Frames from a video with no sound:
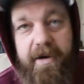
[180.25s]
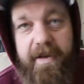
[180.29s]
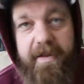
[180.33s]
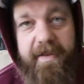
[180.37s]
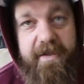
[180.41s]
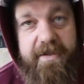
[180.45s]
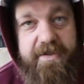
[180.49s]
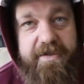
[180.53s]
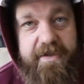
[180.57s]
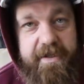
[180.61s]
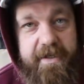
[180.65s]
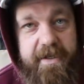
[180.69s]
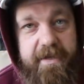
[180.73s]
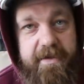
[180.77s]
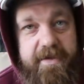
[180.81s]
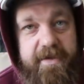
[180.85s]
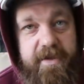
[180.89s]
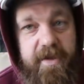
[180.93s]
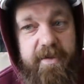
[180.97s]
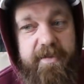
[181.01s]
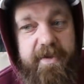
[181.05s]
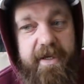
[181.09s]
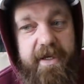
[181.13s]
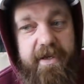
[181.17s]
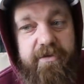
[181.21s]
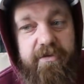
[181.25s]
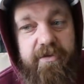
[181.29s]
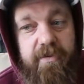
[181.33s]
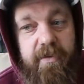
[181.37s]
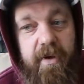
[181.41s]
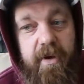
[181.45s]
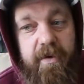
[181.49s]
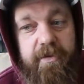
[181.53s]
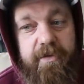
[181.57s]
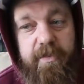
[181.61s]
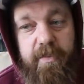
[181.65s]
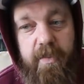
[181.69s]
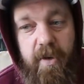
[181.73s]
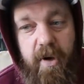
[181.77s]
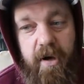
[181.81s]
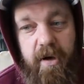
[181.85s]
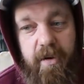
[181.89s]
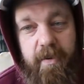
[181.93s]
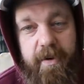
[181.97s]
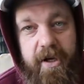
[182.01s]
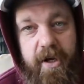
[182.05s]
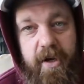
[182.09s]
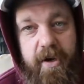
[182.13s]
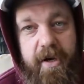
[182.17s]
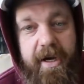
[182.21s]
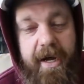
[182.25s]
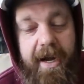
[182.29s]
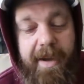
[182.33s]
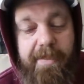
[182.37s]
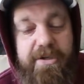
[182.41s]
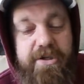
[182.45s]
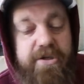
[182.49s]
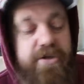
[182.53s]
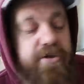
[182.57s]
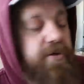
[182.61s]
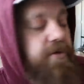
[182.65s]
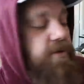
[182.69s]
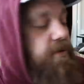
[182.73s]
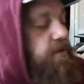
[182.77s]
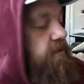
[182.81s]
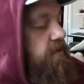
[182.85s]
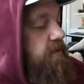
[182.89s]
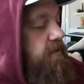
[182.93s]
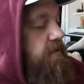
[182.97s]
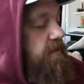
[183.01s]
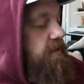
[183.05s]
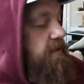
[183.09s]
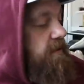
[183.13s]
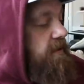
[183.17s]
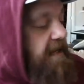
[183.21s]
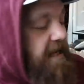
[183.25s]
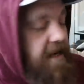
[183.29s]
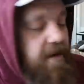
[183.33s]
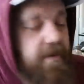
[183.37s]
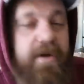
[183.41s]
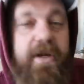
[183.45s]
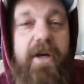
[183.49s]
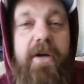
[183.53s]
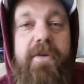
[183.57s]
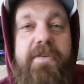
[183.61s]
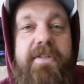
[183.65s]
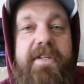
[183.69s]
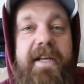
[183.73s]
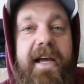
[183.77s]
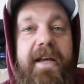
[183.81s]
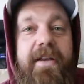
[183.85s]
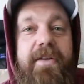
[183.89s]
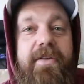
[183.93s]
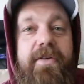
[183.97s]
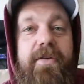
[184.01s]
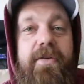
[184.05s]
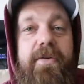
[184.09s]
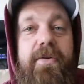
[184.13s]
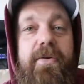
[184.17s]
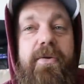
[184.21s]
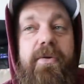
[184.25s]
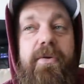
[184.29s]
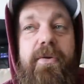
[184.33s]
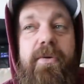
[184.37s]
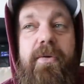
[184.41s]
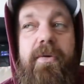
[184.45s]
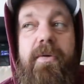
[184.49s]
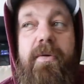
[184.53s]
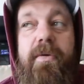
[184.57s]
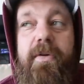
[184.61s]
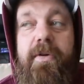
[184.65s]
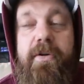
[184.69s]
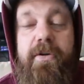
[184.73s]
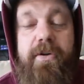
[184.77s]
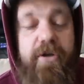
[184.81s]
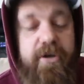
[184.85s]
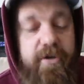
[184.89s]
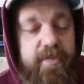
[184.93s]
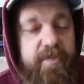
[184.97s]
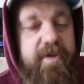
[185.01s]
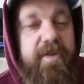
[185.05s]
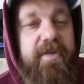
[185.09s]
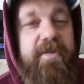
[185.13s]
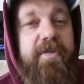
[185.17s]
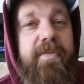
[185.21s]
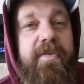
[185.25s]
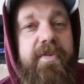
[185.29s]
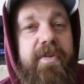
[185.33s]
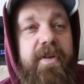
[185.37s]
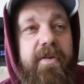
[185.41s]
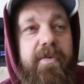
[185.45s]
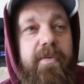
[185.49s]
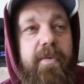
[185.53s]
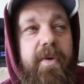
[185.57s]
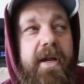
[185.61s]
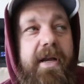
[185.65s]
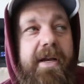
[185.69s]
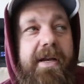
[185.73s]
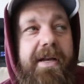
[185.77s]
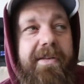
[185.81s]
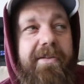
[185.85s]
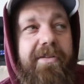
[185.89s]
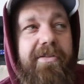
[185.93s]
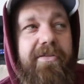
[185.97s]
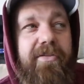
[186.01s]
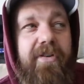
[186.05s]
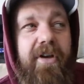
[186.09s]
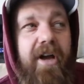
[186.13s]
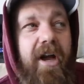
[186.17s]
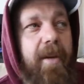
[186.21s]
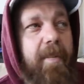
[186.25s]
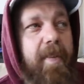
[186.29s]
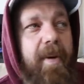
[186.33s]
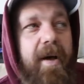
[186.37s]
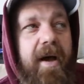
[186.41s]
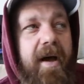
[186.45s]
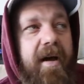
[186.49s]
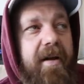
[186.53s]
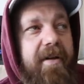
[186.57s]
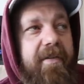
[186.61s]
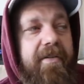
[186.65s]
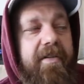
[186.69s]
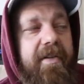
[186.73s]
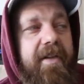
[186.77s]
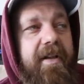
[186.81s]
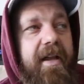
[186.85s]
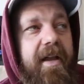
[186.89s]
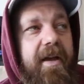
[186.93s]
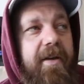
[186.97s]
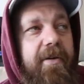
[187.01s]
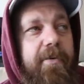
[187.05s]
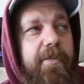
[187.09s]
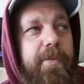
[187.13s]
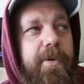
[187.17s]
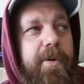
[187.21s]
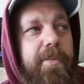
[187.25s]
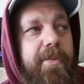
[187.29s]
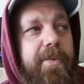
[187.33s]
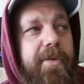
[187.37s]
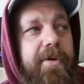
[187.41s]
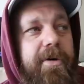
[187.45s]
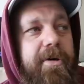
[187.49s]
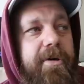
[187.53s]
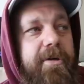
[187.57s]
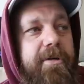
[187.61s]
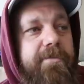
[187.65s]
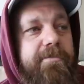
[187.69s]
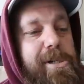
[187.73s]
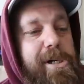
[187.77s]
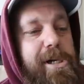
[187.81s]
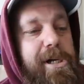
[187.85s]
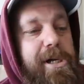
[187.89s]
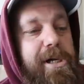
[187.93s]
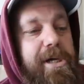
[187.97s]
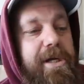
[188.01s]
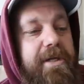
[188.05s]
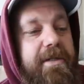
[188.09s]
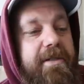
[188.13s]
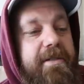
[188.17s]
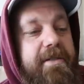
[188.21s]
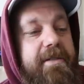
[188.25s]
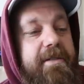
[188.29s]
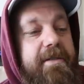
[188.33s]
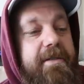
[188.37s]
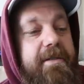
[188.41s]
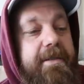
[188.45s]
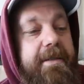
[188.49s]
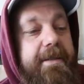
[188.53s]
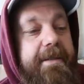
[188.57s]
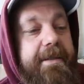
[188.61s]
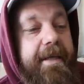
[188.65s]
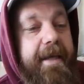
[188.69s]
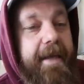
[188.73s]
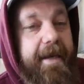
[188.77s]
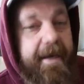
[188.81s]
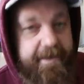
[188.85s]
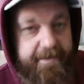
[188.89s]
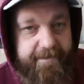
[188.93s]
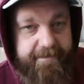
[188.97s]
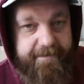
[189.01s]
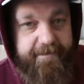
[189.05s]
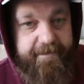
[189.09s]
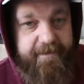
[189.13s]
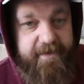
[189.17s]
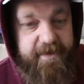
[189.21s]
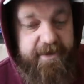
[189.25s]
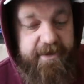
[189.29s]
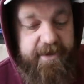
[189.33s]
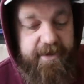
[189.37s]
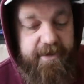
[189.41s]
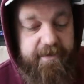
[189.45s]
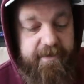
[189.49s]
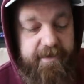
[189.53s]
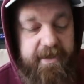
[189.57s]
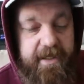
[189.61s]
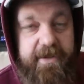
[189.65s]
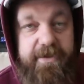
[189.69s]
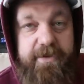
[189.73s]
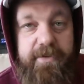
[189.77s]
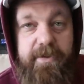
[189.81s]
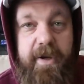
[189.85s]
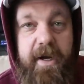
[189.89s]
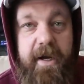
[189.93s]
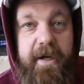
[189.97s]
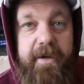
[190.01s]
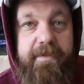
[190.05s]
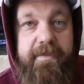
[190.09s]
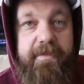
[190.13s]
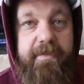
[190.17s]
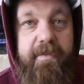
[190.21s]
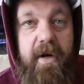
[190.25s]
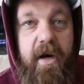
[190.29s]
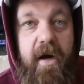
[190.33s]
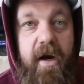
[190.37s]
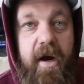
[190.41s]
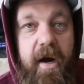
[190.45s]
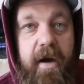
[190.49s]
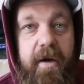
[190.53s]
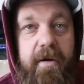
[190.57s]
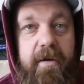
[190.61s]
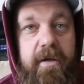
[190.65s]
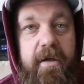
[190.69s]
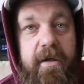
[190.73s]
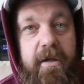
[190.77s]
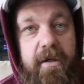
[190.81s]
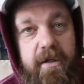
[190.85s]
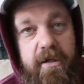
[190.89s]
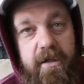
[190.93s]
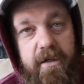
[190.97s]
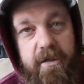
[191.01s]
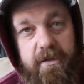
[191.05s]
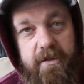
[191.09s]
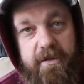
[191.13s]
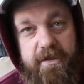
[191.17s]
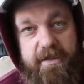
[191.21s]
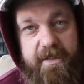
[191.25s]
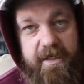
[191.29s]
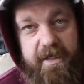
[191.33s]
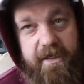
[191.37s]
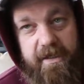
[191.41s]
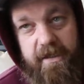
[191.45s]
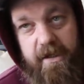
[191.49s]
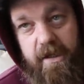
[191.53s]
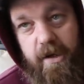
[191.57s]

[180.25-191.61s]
don't think there's anything else to update you on. Tomorrow we go cop shoes. Today we go tattoo. There could be some stuff waiting at the shop. I honestly can't remember, but yeah. So either way, all right, let's get it